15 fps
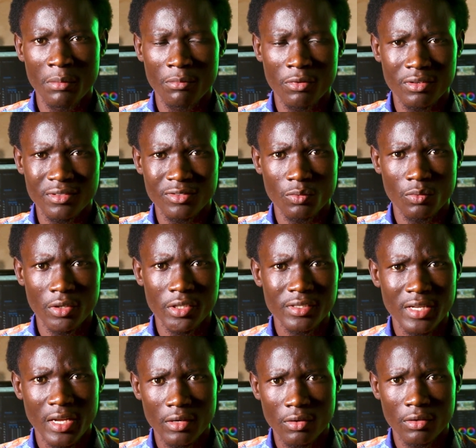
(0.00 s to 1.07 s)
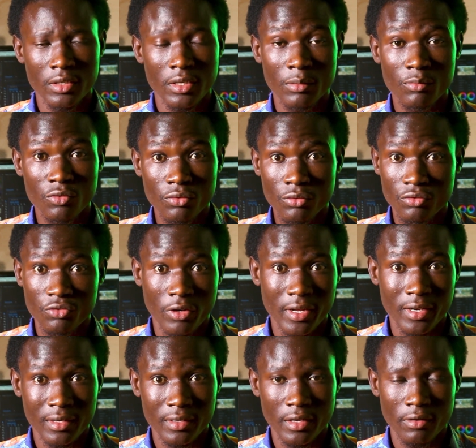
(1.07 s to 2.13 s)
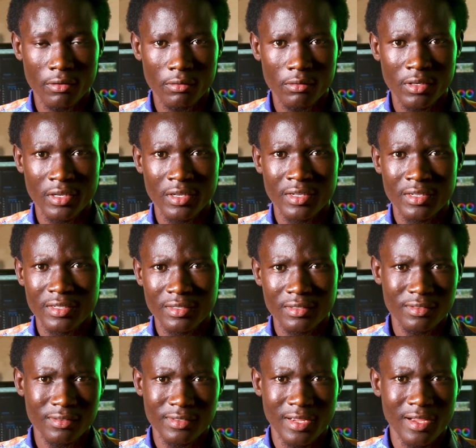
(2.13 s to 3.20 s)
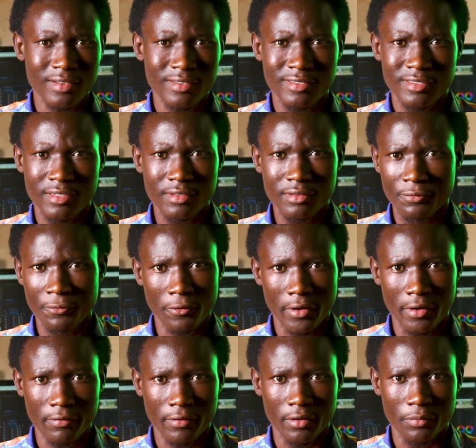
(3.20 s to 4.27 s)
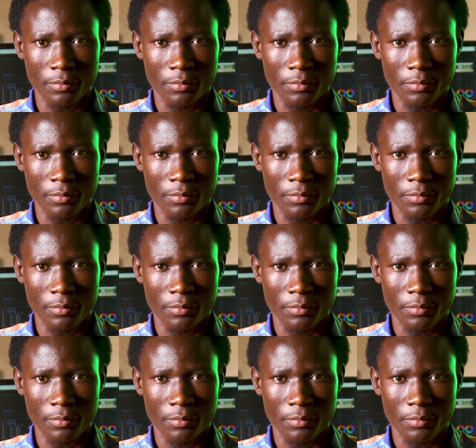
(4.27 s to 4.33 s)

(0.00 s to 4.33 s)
But once I got them through trial and error, it kind of sticks forever.